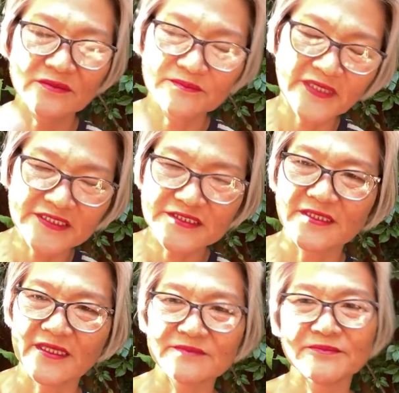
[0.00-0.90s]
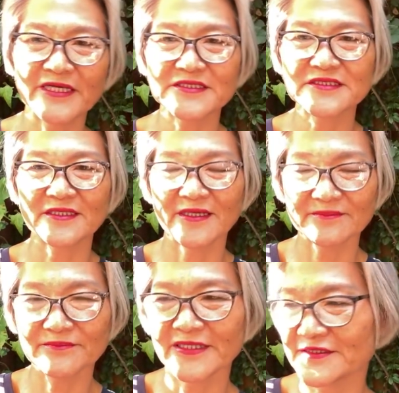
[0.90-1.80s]
better and better and
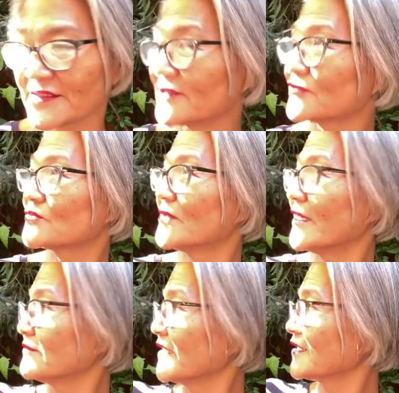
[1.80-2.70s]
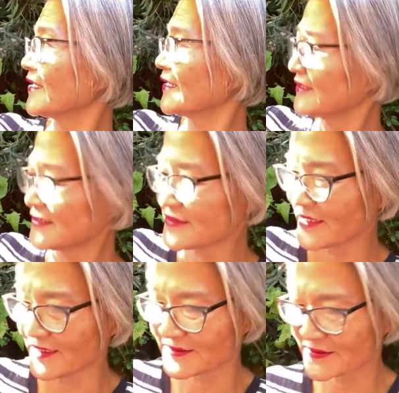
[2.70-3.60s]
better. Do I make any
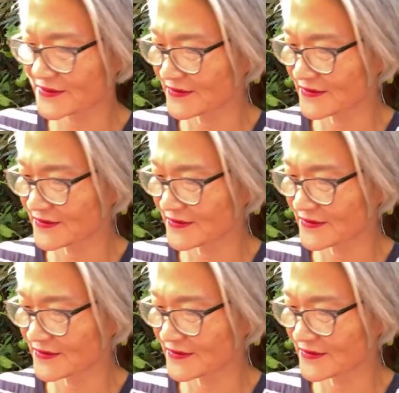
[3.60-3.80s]
sense?